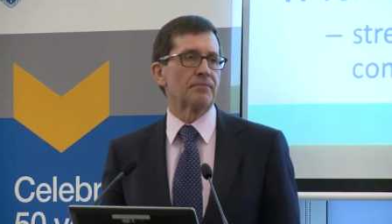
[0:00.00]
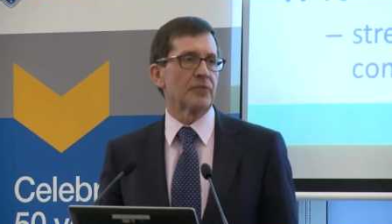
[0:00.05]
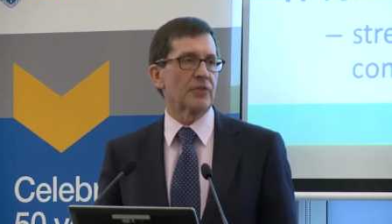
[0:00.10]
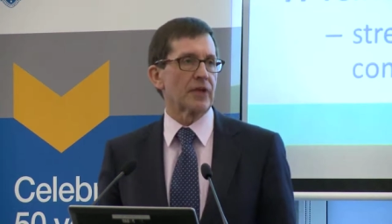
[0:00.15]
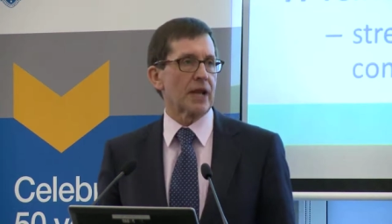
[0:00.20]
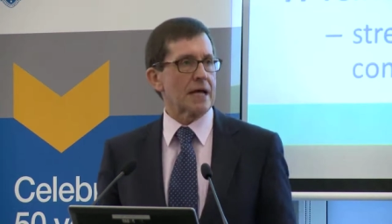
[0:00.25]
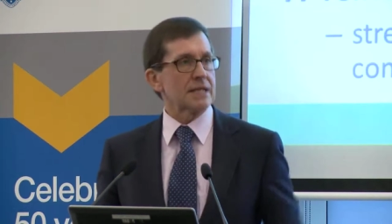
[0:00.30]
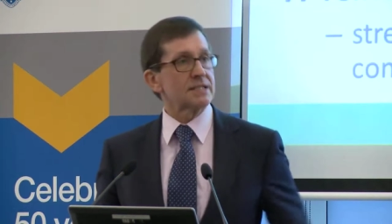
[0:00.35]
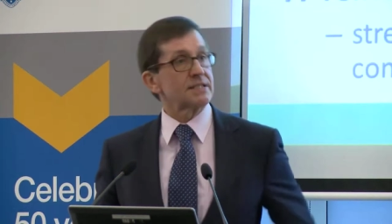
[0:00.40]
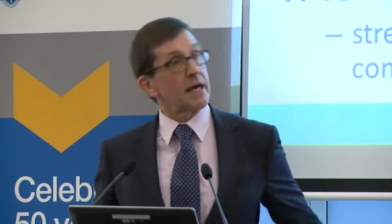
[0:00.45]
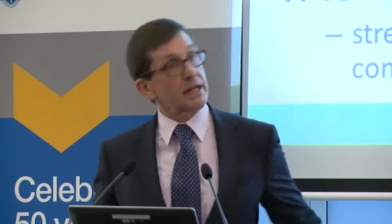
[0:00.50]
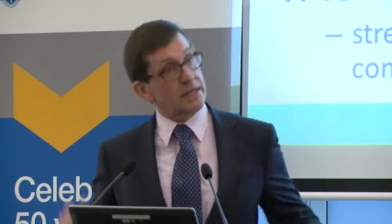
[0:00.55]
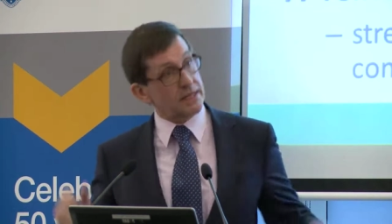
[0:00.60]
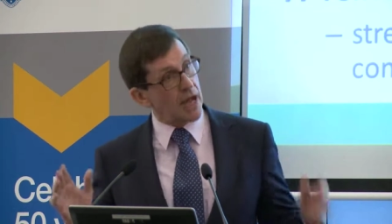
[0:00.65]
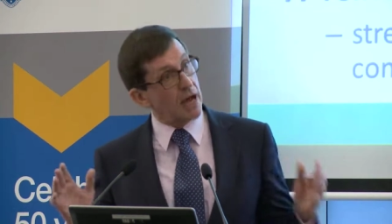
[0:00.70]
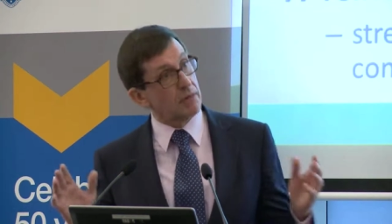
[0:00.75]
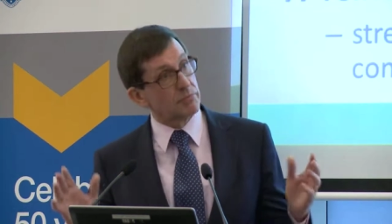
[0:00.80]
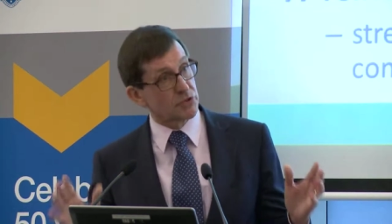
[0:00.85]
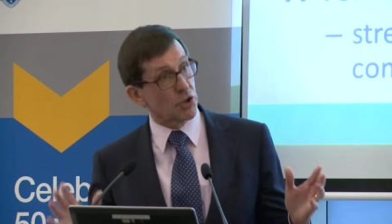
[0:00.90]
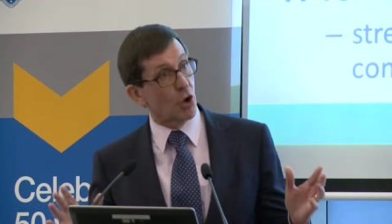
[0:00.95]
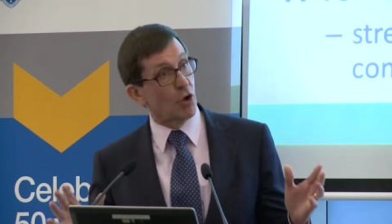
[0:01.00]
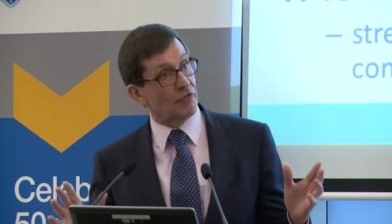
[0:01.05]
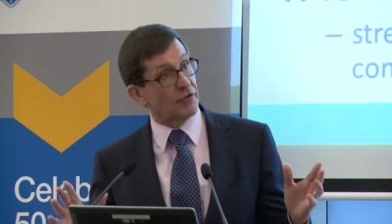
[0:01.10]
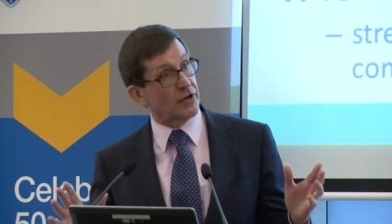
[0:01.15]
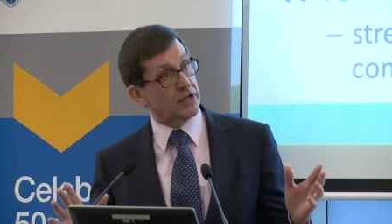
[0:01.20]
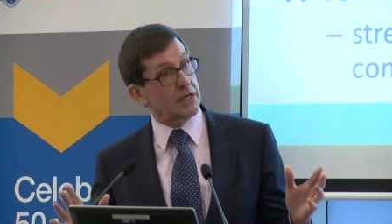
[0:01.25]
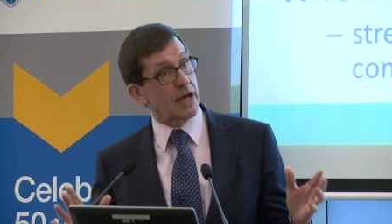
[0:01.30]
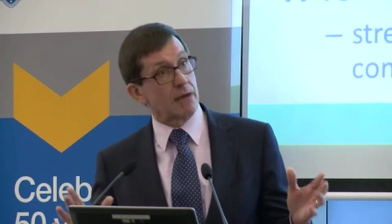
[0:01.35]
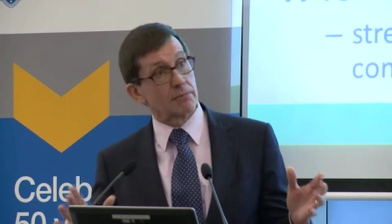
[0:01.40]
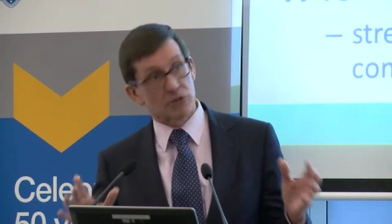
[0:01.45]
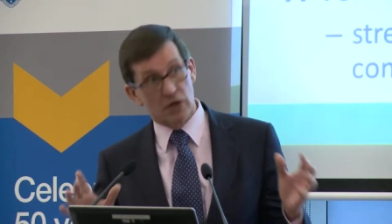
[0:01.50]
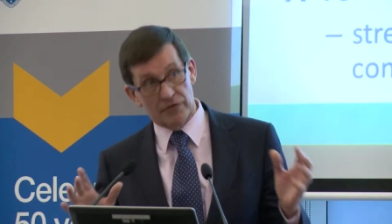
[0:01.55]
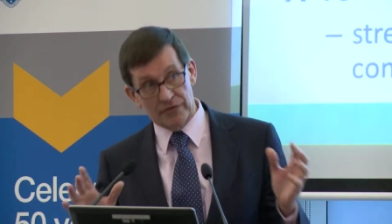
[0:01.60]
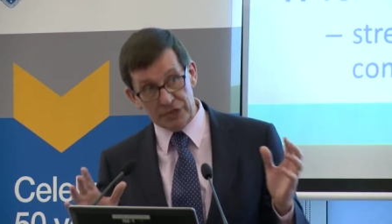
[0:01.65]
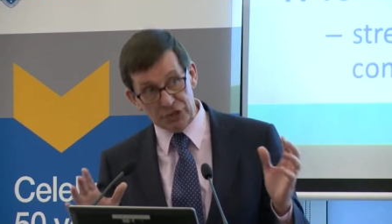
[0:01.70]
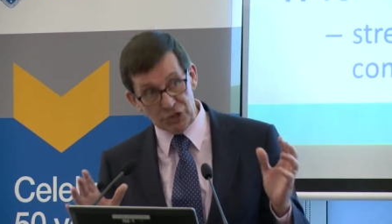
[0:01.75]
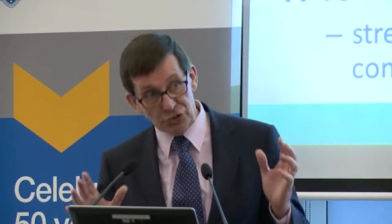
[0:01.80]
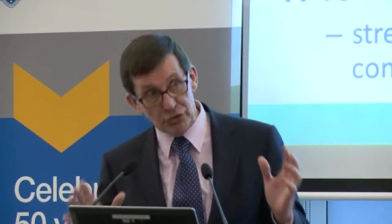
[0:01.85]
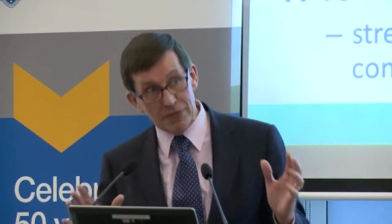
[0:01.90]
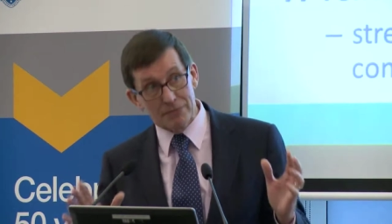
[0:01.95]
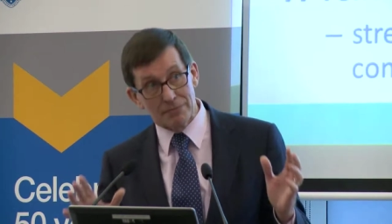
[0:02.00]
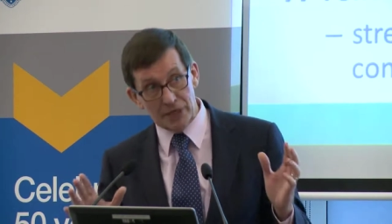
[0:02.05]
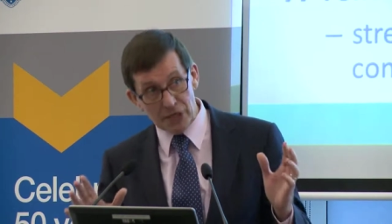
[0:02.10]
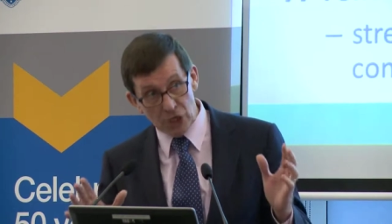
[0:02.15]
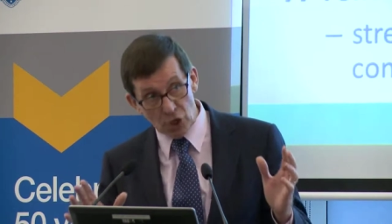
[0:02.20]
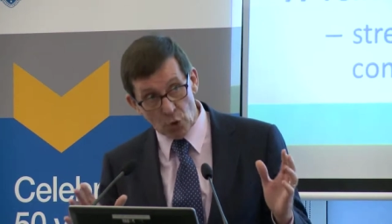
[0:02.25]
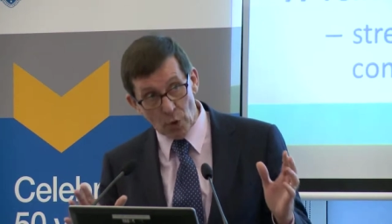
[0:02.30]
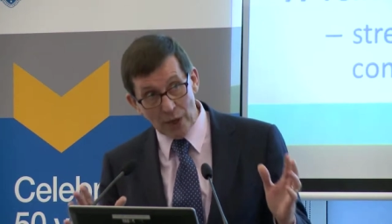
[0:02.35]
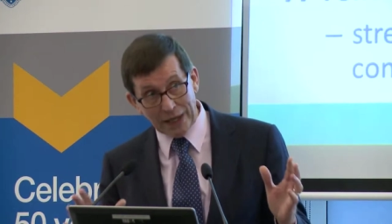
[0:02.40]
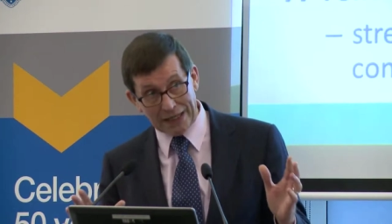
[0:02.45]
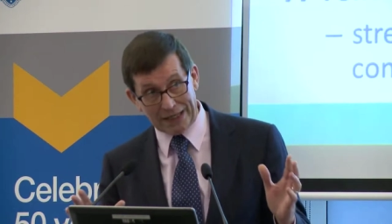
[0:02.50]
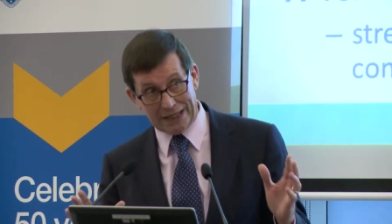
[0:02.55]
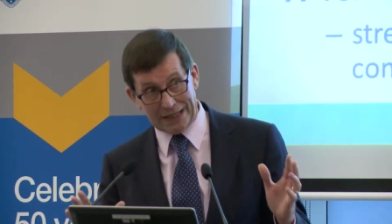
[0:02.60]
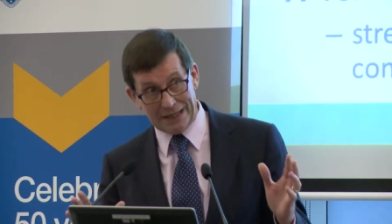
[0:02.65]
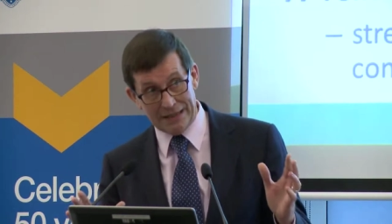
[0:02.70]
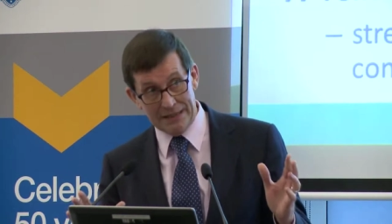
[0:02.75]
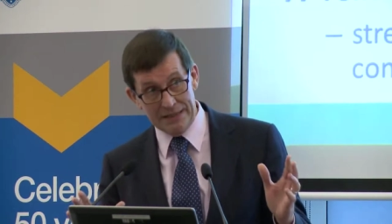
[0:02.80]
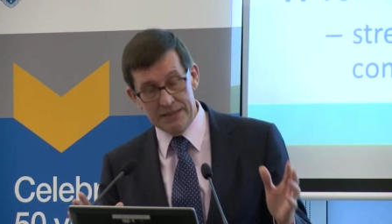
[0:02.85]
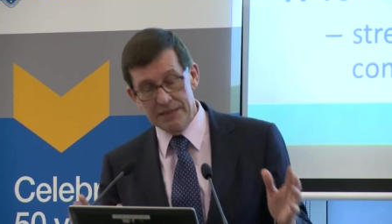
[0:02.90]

But as that comes off, and it comes off extremely quickly,